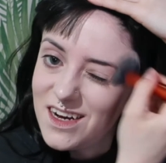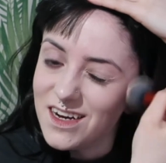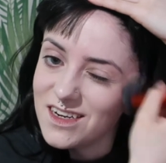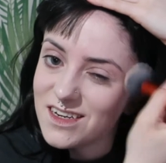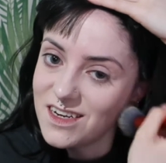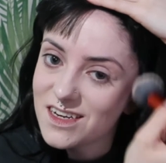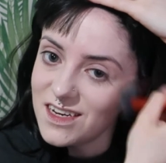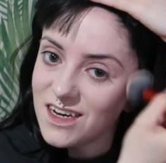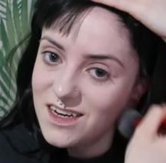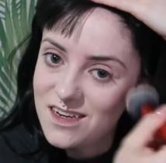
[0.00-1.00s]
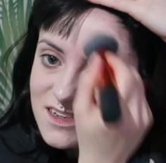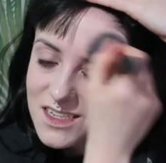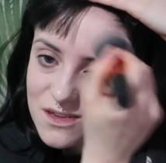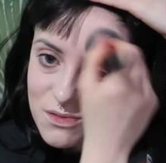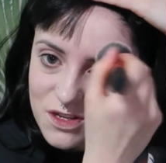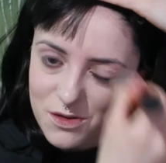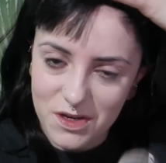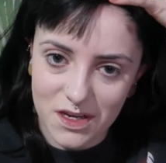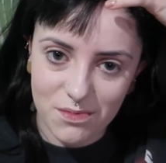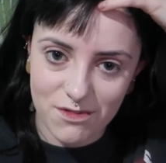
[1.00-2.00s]
And I can't deal with the
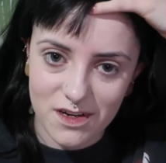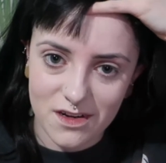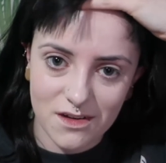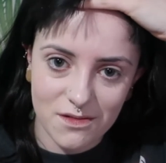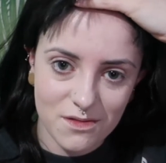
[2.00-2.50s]
upkeep right now.